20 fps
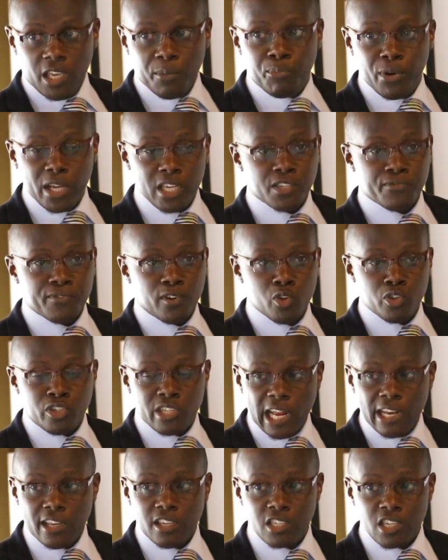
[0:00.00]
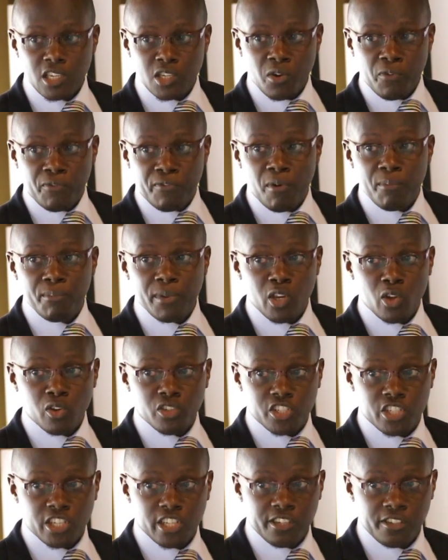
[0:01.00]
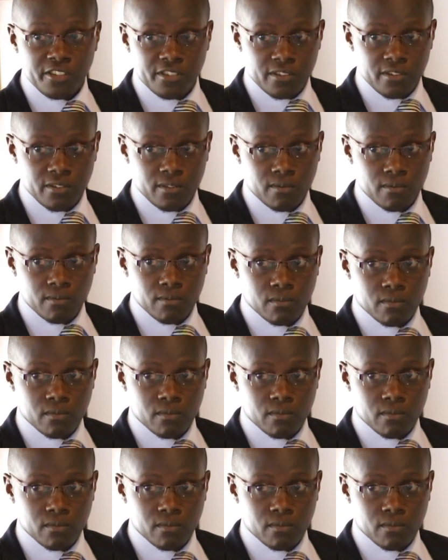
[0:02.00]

He brings for you challenges of 4 million shillings.